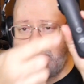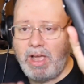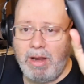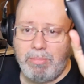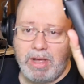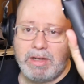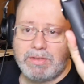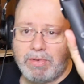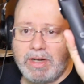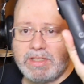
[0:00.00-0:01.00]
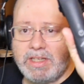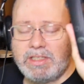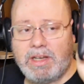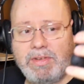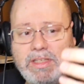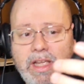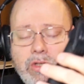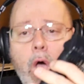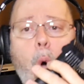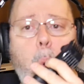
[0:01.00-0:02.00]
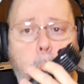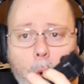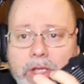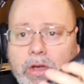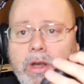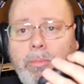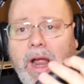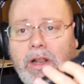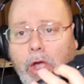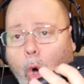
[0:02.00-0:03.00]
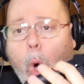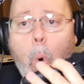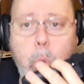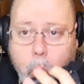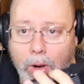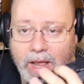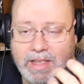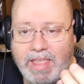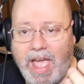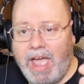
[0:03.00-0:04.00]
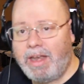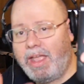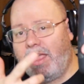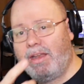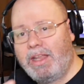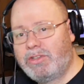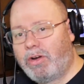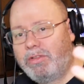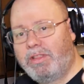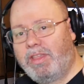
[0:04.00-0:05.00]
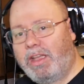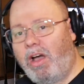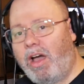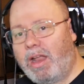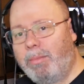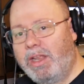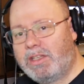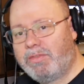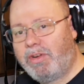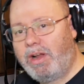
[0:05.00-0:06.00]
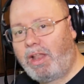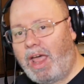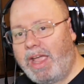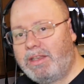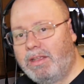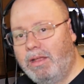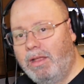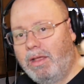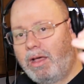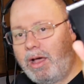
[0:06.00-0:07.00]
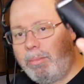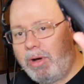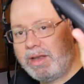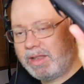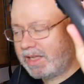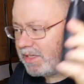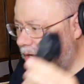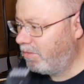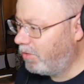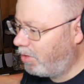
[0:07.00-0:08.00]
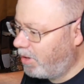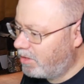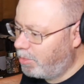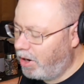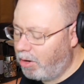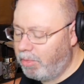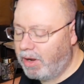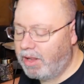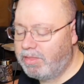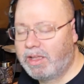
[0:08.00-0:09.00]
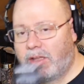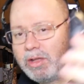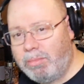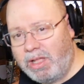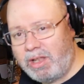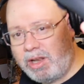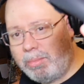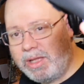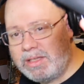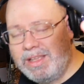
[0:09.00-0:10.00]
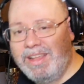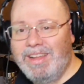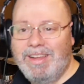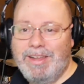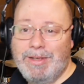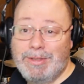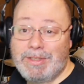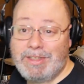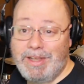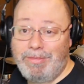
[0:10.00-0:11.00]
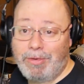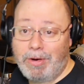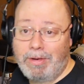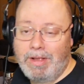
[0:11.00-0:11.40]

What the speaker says: The on button is very sensitive. It takes, you can practically go like that and turn the thing on. I mean, it's a very light button. That's how I feel about the power button. I think it could be a little bit stiffer.